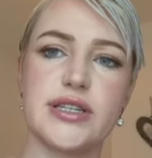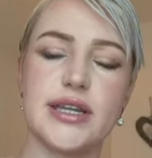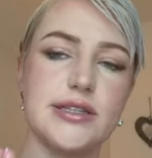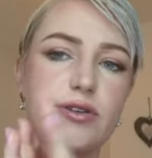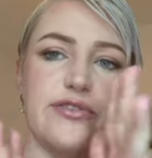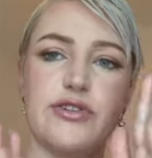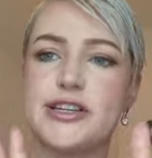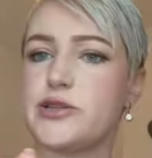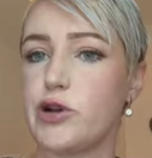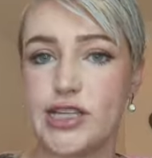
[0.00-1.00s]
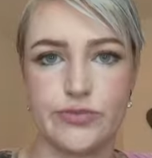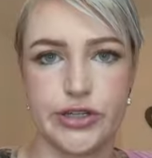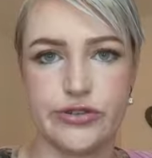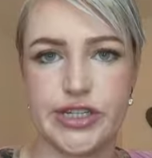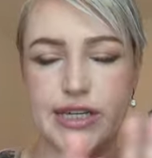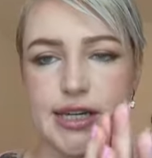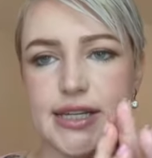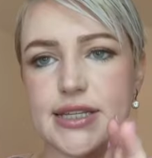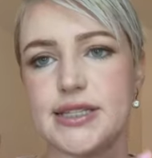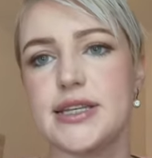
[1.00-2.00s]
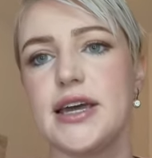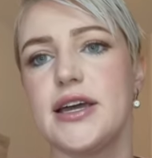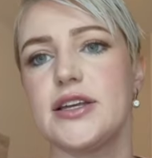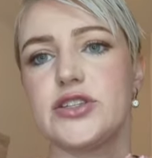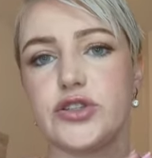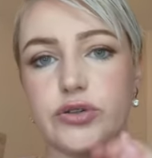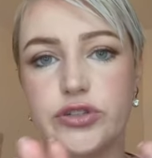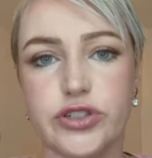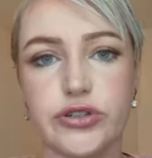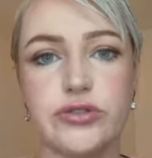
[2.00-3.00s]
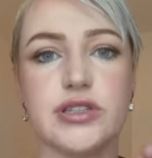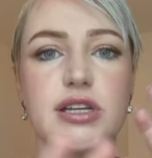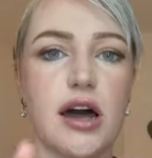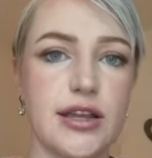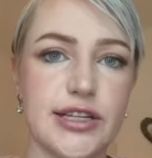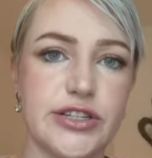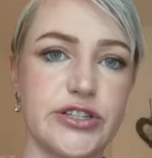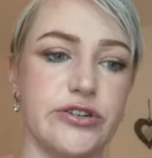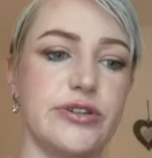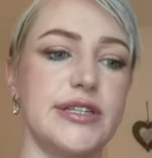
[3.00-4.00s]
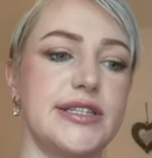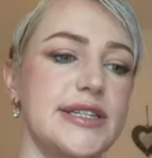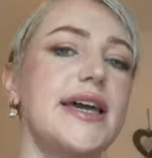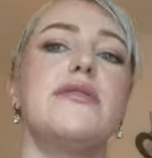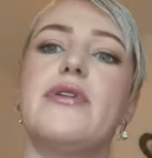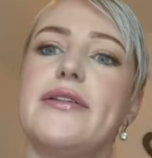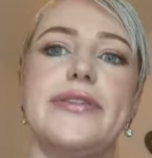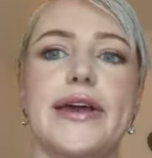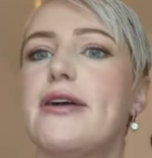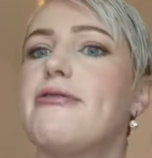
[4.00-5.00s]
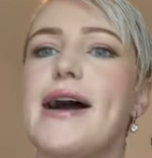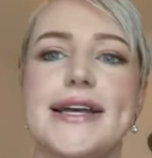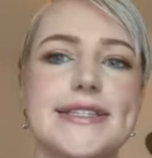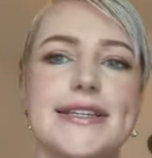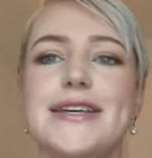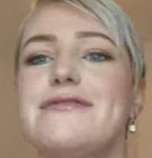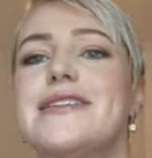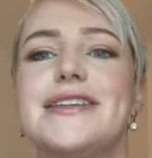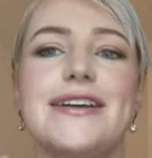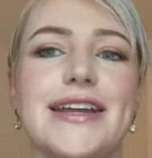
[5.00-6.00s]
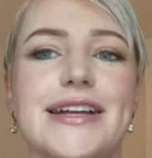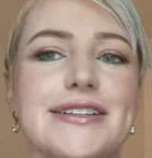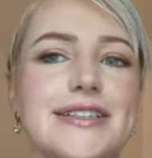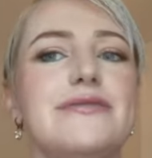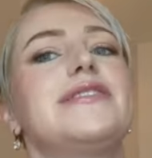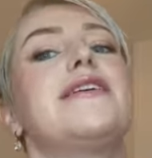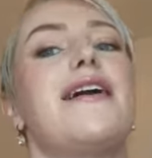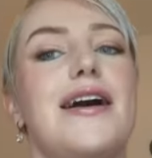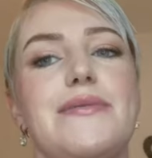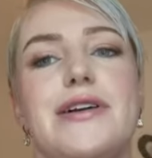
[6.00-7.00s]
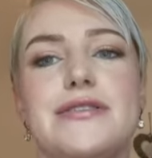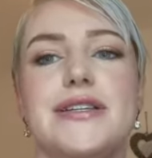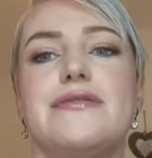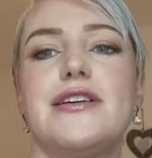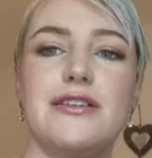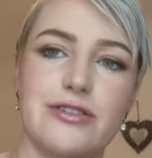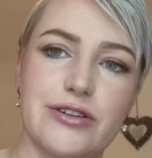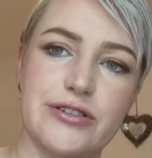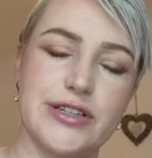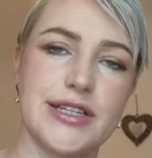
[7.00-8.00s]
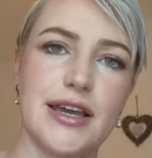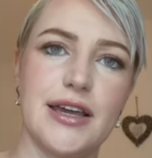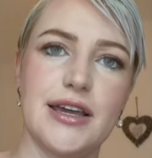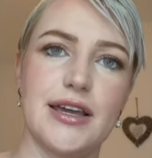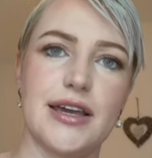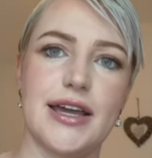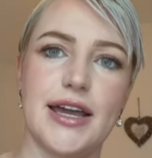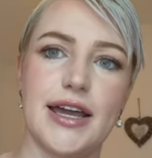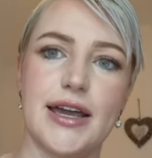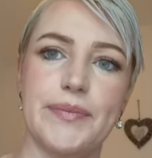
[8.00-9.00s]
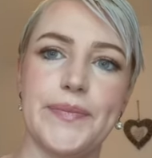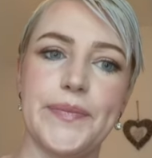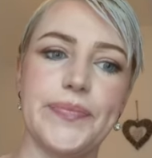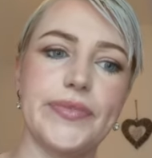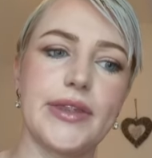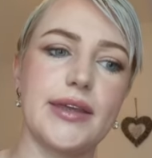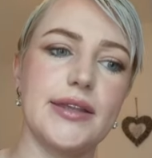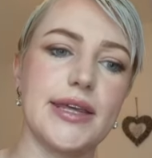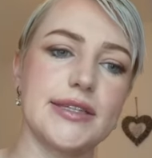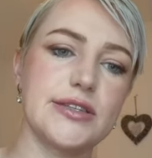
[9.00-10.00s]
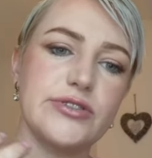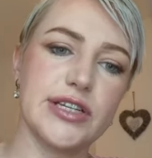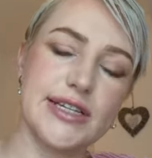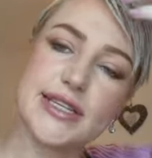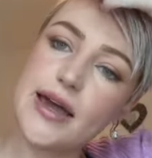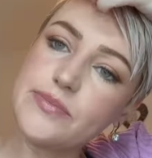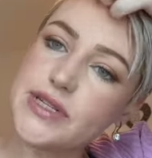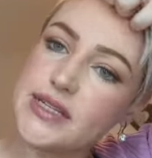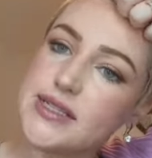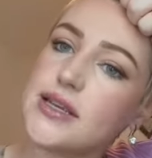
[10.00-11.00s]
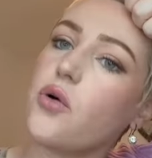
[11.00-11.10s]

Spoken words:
That's great for express beauty. Is school students, college students, they want their waxing, they want their nails, they want their eyebrows, they want to look good. That social acceptance.